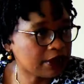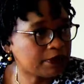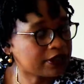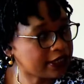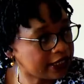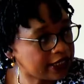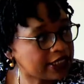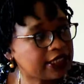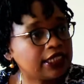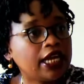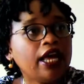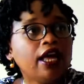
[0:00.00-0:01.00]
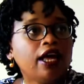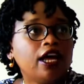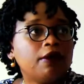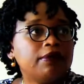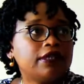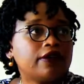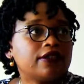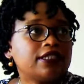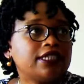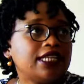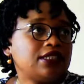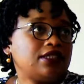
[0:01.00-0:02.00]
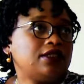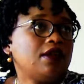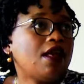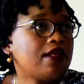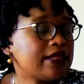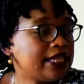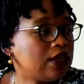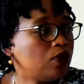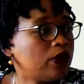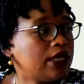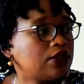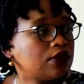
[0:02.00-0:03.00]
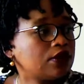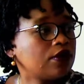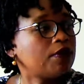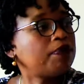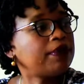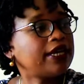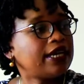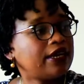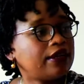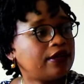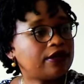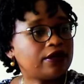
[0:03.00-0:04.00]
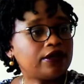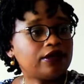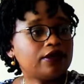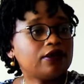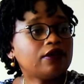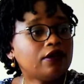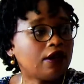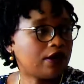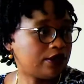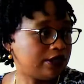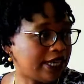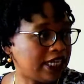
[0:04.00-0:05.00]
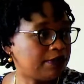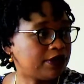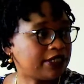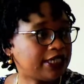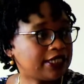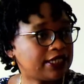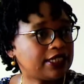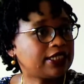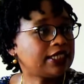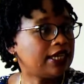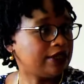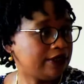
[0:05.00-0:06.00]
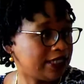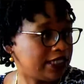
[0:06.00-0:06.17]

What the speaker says: hypotheses, because that's the only way to compare all the hypotheses and the